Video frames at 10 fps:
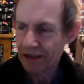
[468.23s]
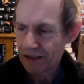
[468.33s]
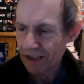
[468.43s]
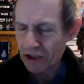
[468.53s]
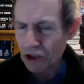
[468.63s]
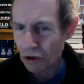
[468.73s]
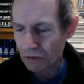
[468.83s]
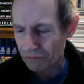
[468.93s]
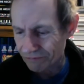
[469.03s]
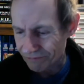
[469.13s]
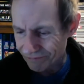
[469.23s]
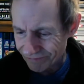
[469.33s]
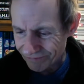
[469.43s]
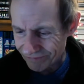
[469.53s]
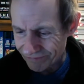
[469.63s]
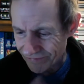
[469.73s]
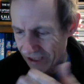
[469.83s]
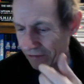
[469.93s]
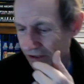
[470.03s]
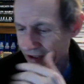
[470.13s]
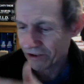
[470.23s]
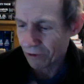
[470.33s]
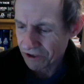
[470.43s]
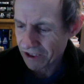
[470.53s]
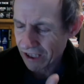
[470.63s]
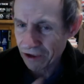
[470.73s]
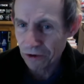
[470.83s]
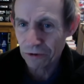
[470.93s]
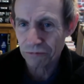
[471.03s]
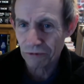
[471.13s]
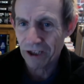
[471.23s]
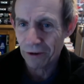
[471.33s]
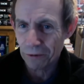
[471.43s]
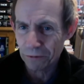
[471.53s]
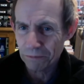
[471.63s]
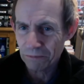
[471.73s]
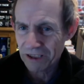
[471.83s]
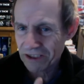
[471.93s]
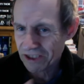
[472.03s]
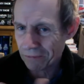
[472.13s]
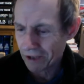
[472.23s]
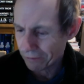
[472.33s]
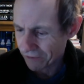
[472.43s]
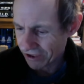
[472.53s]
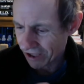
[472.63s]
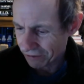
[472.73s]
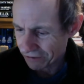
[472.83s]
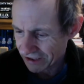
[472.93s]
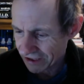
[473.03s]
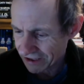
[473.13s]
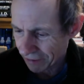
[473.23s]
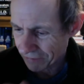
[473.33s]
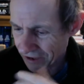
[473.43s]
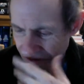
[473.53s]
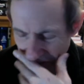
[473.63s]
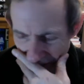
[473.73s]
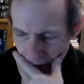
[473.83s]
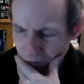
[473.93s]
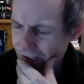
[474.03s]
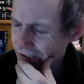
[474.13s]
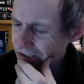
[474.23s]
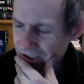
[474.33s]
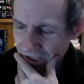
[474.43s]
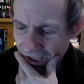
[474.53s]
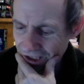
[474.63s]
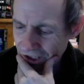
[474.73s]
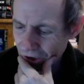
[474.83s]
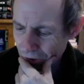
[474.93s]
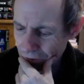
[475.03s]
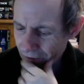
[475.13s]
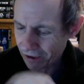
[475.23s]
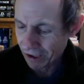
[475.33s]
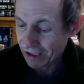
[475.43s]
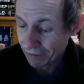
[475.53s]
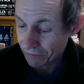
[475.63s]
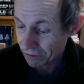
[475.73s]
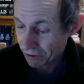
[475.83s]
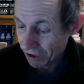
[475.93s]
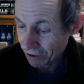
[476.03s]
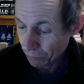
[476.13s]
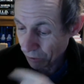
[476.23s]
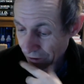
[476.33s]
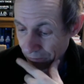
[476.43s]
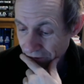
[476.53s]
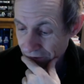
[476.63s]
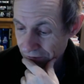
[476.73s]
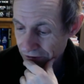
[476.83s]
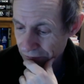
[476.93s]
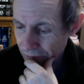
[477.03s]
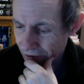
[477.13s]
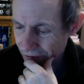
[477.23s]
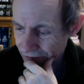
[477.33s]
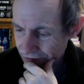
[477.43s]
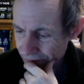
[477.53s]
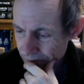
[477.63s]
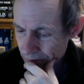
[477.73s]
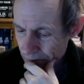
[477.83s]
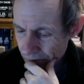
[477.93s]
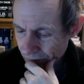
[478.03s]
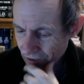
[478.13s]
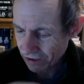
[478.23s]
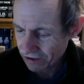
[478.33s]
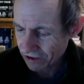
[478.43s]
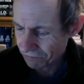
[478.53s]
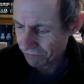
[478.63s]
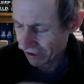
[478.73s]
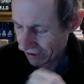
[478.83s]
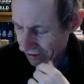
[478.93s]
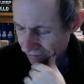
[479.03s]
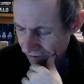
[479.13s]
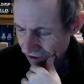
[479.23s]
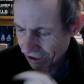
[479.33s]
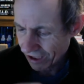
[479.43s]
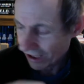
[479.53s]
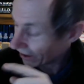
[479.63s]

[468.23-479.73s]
They're not. They're obviously they look real, but at the same time they don't. There's just something so slightly odd about it. I love the the word balloons as well. It doesn't really. And